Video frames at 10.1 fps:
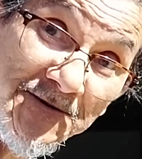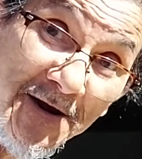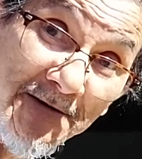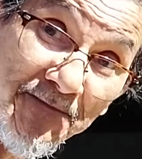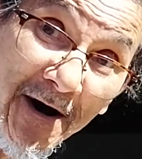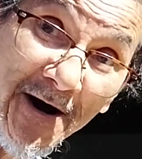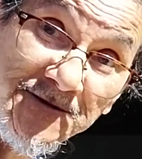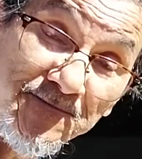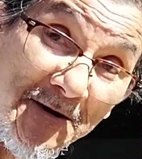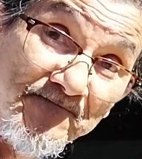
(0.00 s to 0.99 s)
shape
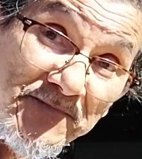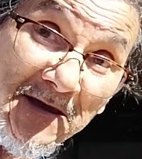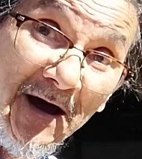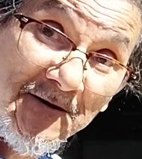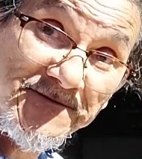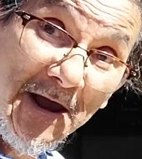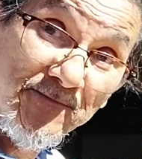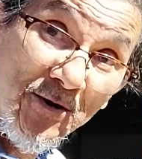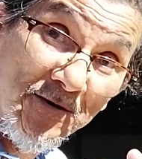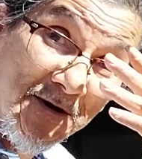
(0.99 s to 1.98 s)
box, but I was
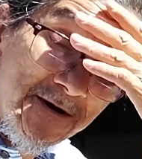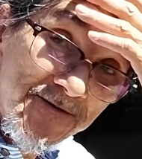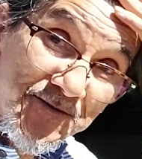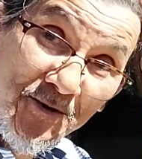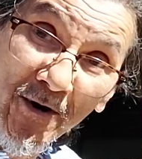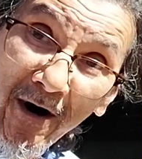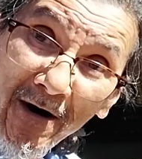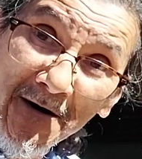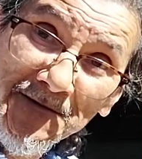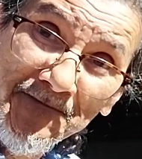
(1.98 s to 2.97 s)
able, through
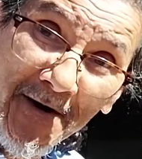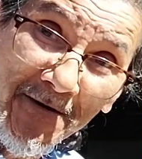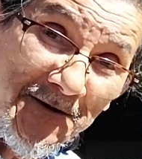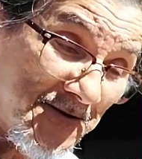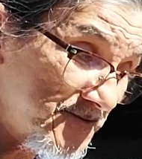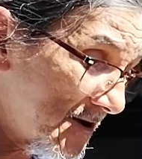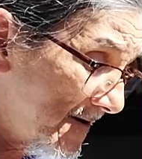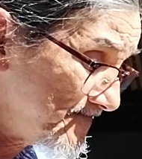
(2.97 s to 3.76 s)
all the various